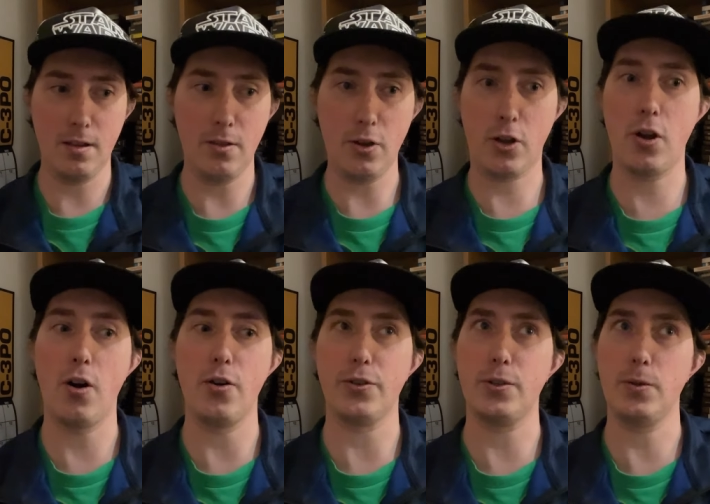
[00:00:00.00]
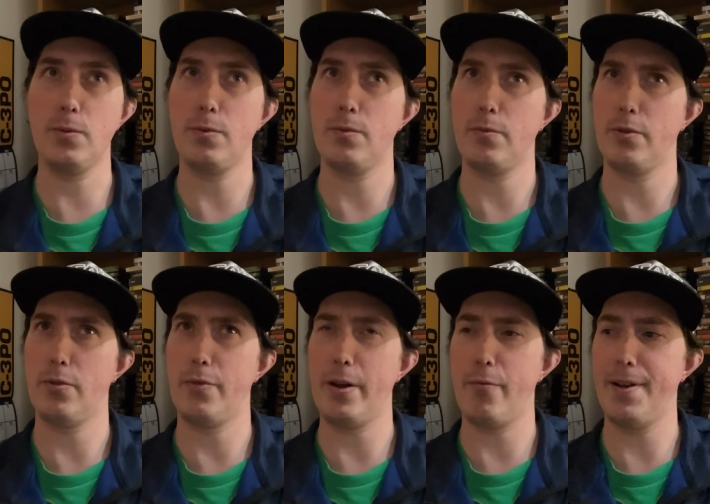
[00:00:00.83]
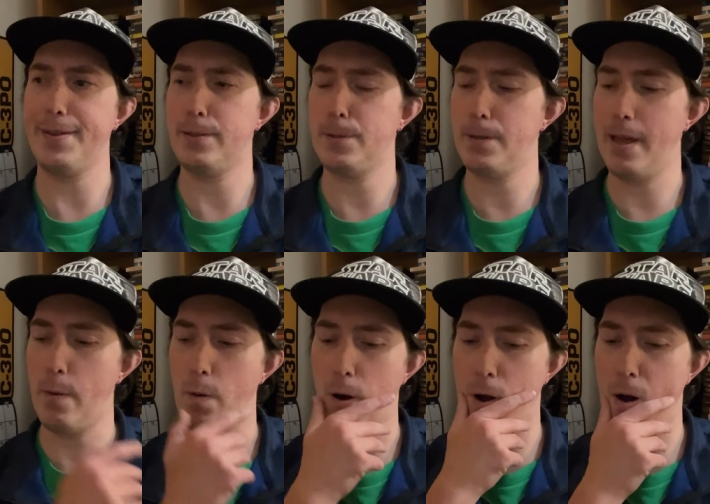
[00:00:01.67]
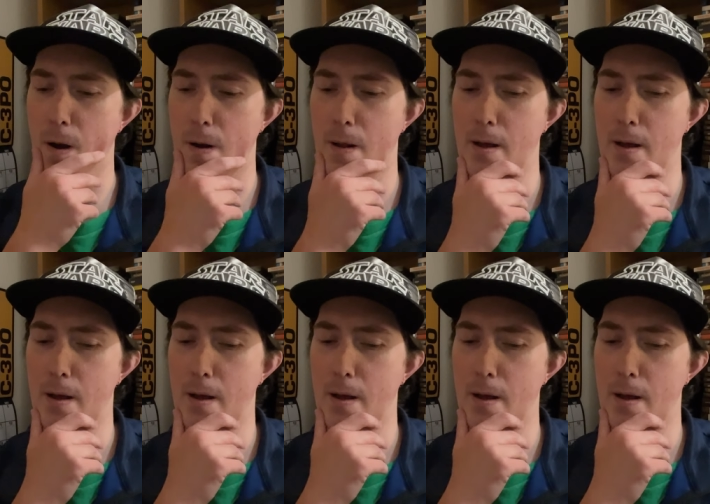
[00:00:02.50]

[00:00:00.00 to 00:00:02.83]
the cartoon, the reruns that were on